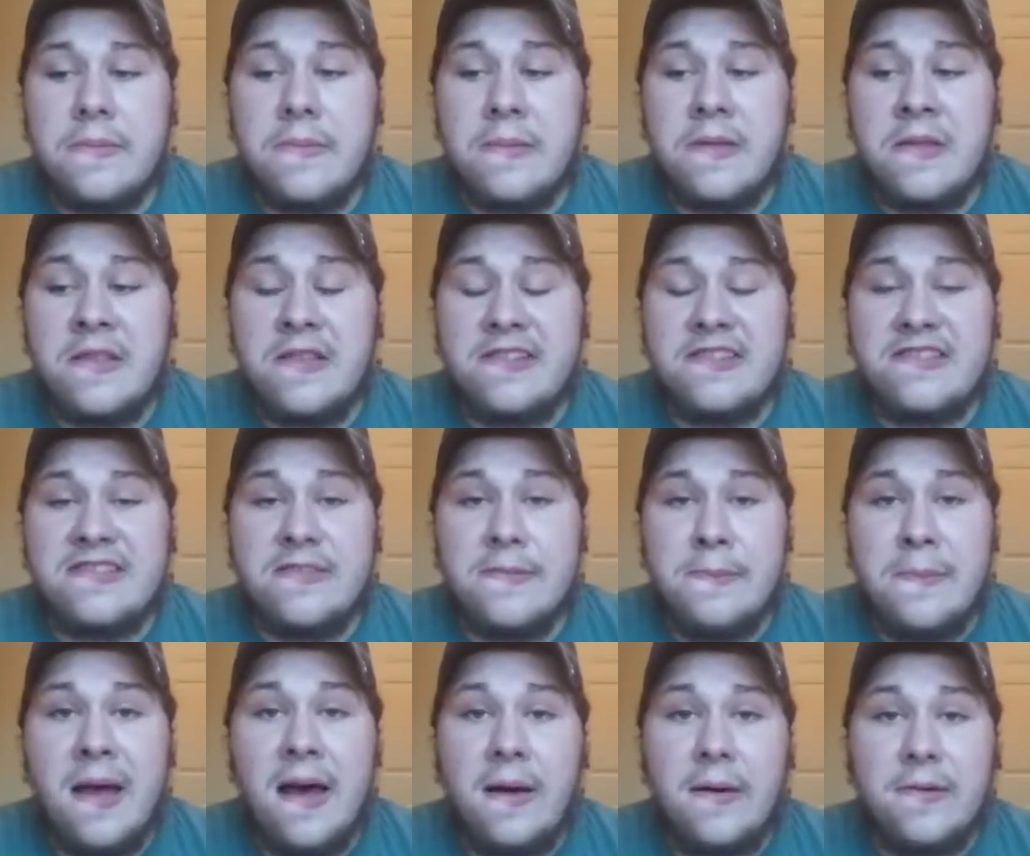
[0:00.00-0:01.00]
the
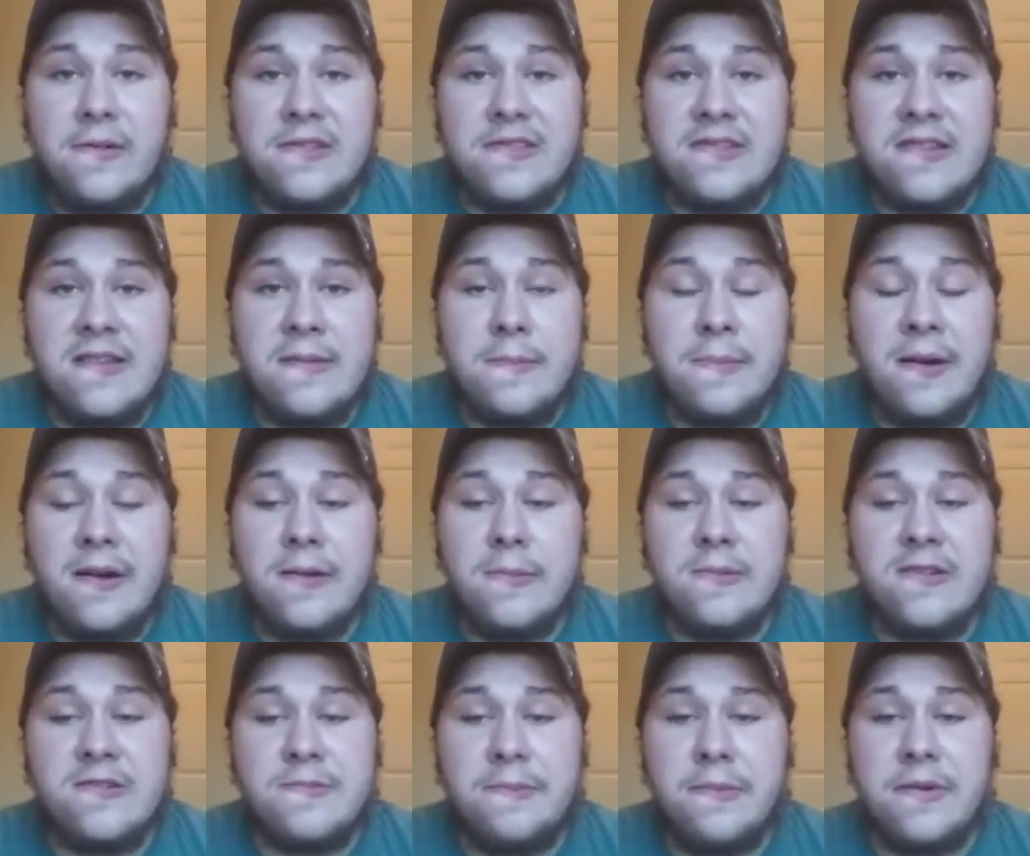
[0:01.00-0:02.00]
smells. It pretty
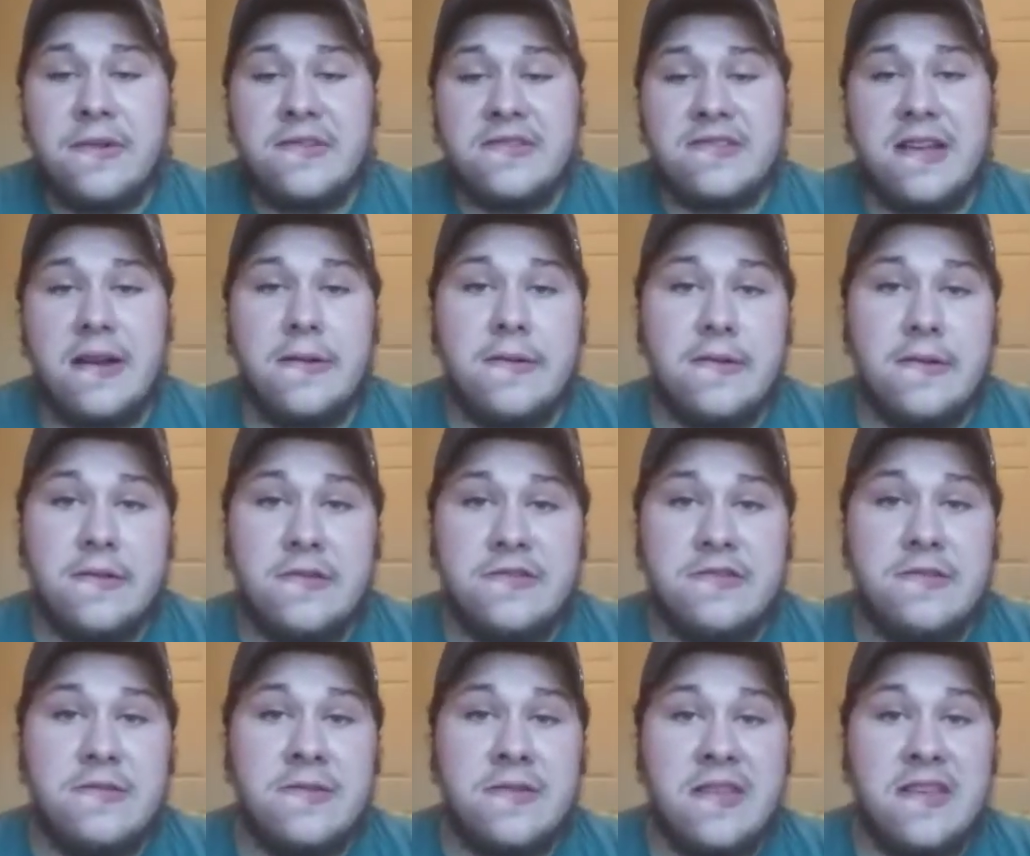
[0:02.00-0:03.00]
much boils down to those
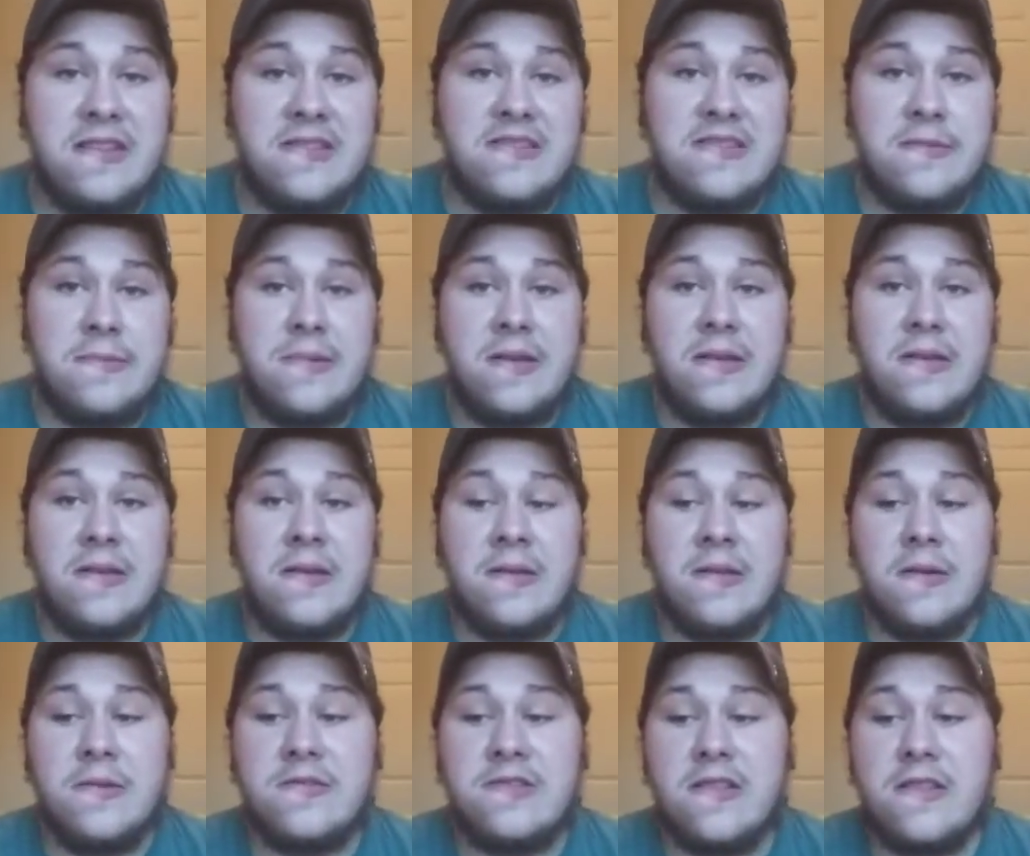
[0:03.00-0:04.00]
two things to me.
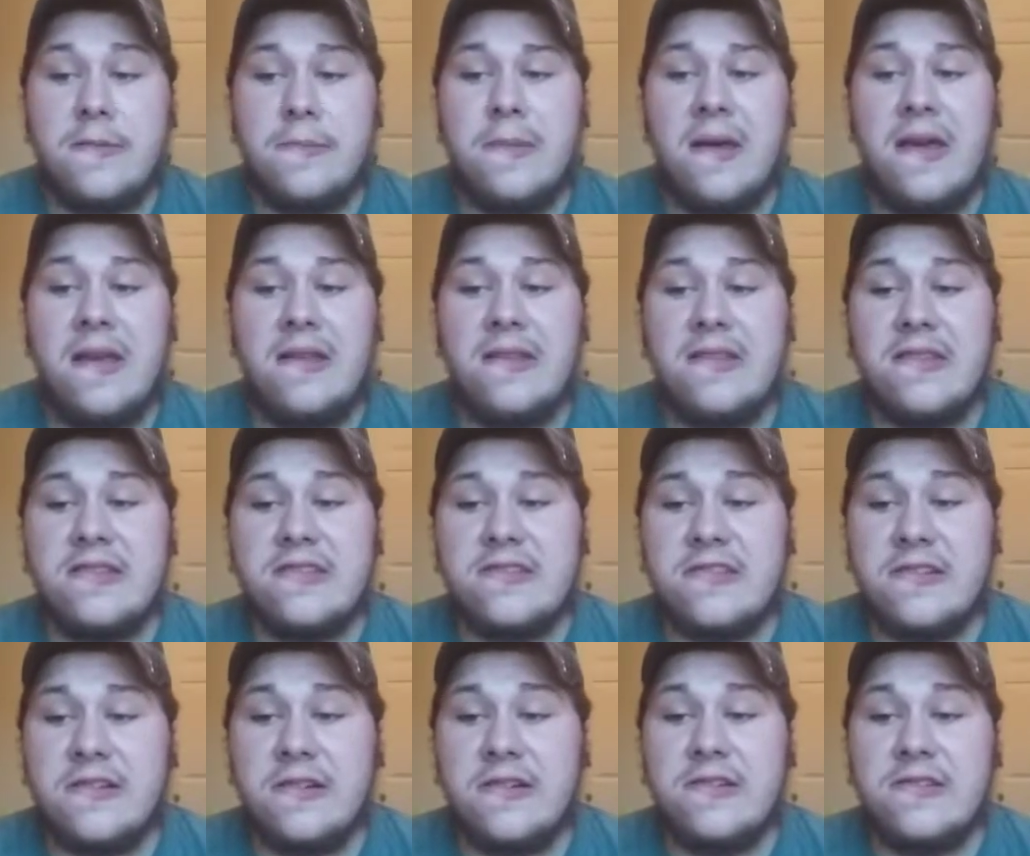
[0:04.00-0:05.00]
Those are the main
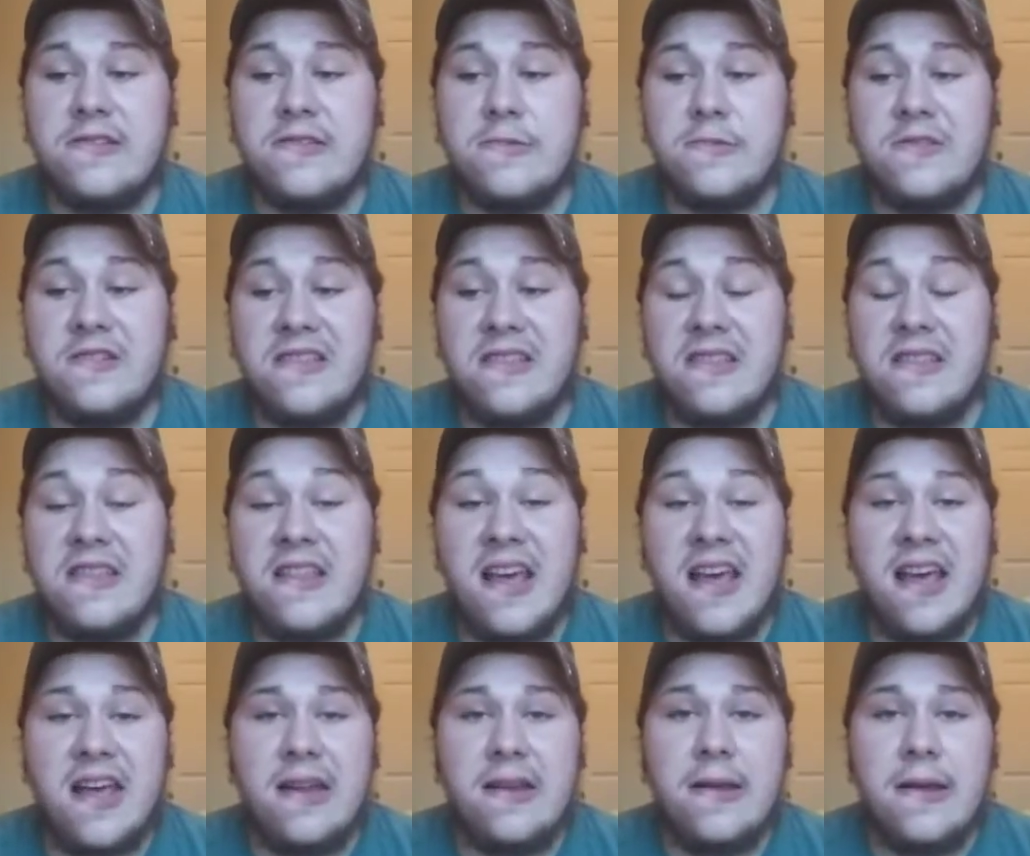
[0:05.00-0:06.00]
concerns with
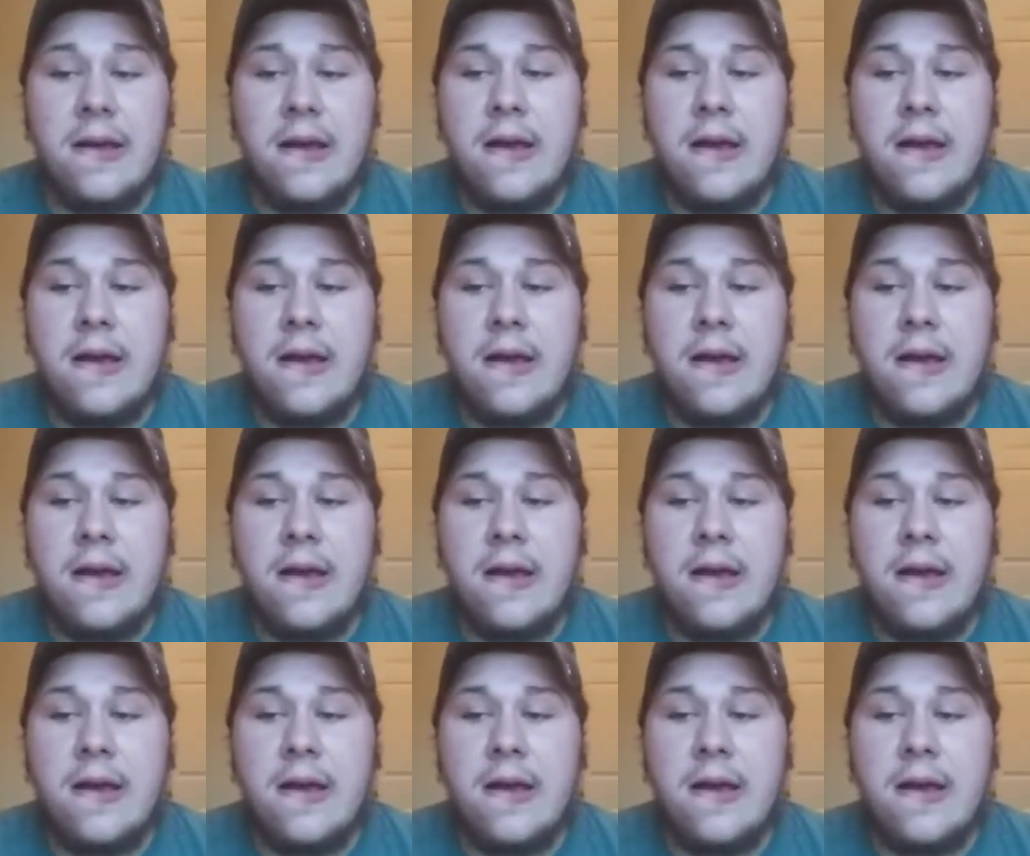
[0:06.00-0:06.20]
that.